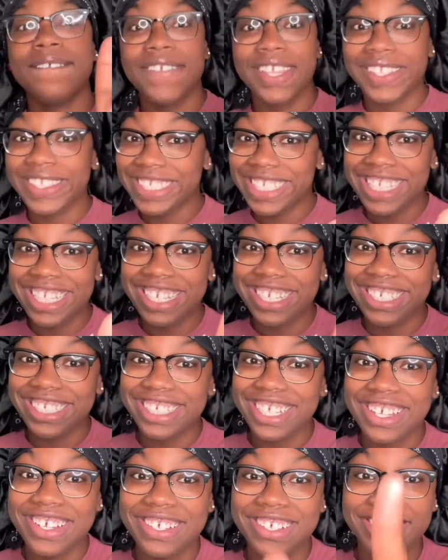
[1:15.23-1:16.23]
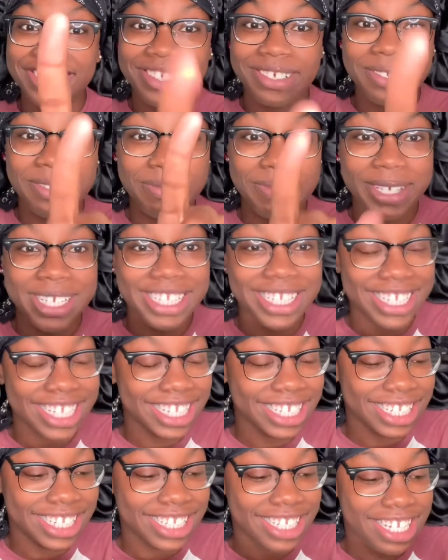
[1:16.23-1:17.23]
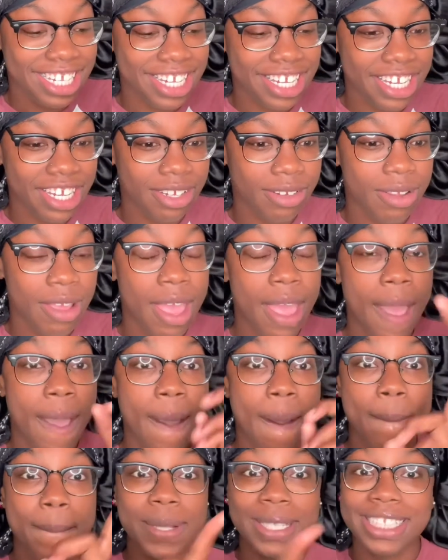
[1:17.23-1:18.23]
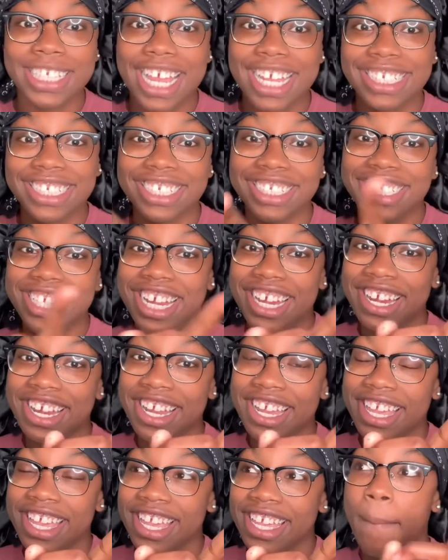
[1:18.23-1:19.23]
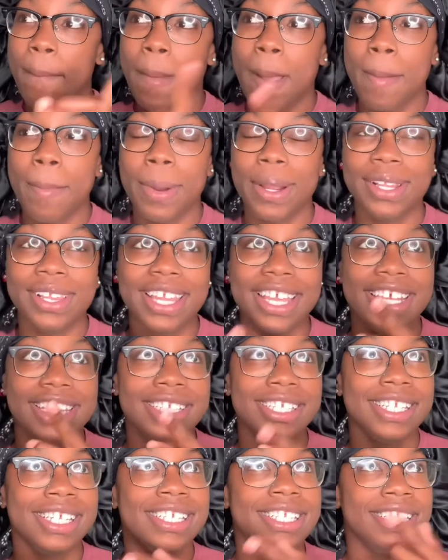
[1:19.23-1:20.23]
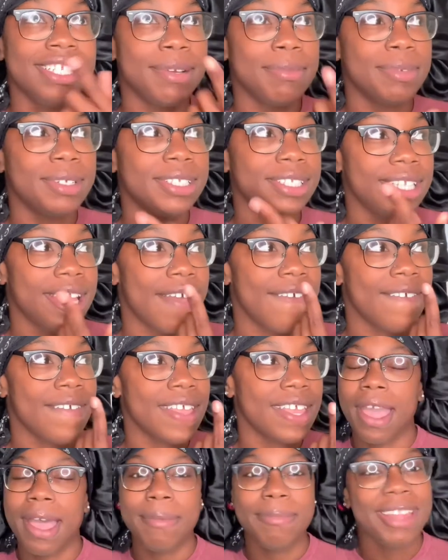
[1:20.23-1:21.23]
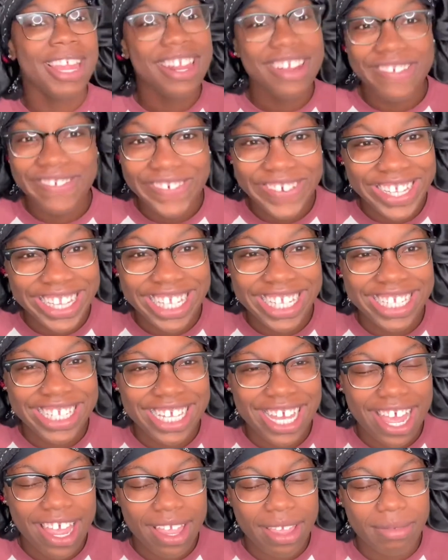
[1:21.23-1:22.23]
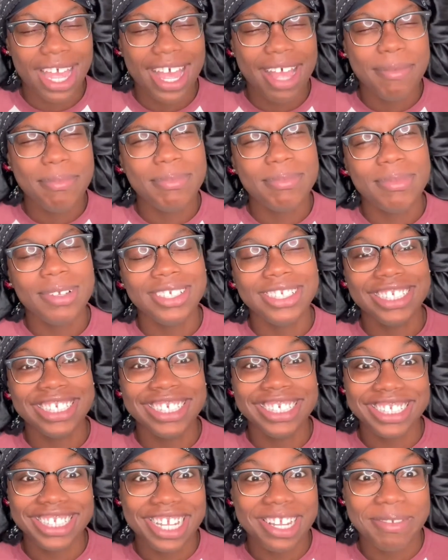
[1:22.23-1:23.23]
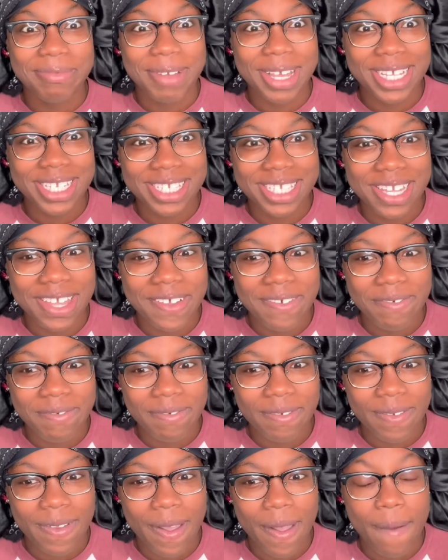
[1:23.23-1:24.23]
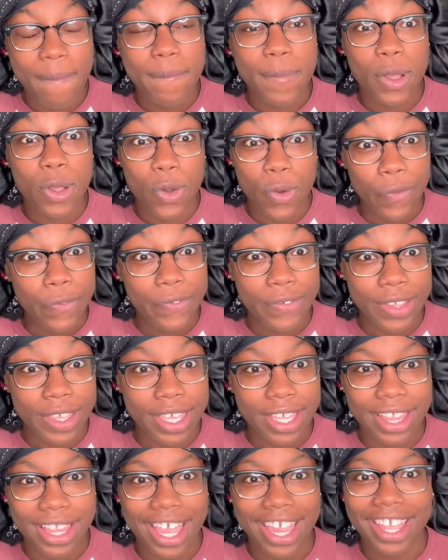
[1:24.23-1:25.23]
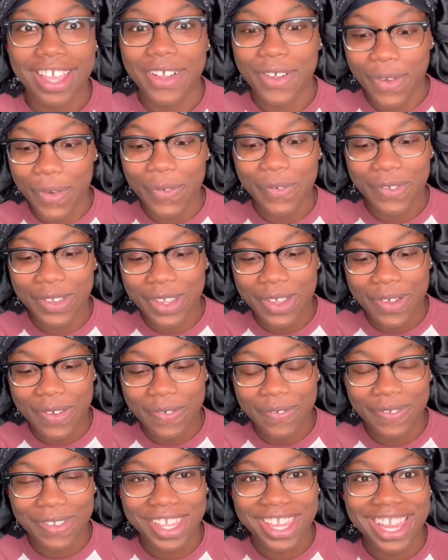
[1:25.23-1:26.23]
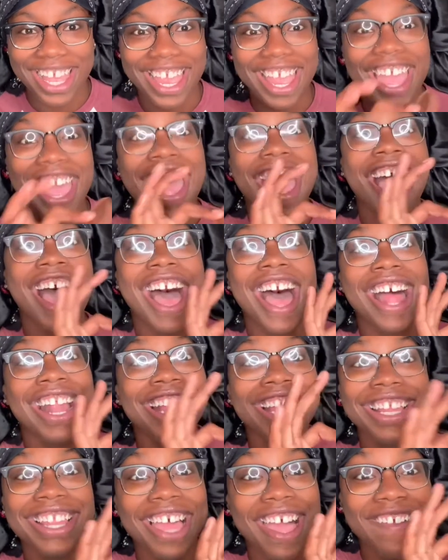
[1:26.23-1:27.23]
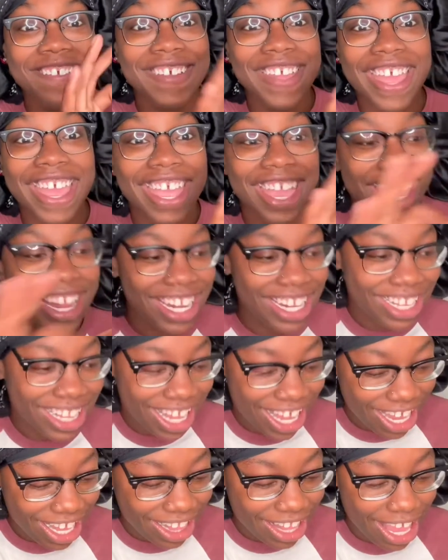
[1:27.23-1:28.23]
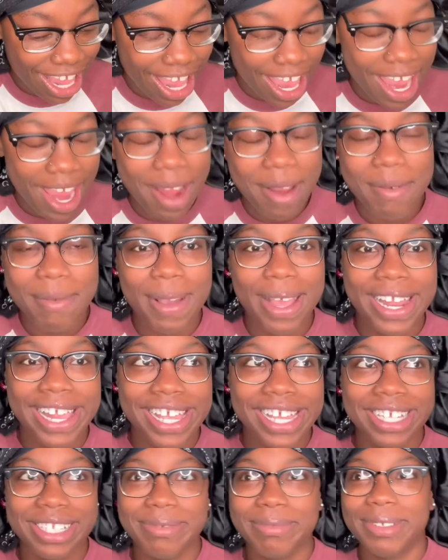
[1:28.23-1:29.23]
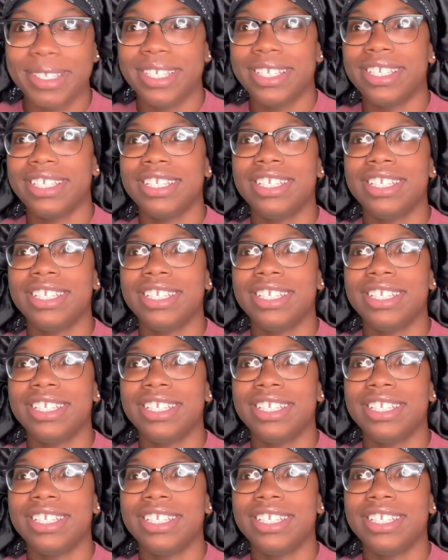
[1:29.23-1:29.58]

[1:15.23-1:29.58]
15 years old, soon to be 16. I'm a Sagittarius. My birthday is December 7th. I'm not a friendly type. I'm mostly stay to myself. I'm goofy, like goofy. Like, I be laughing at anything. Like, everybody else be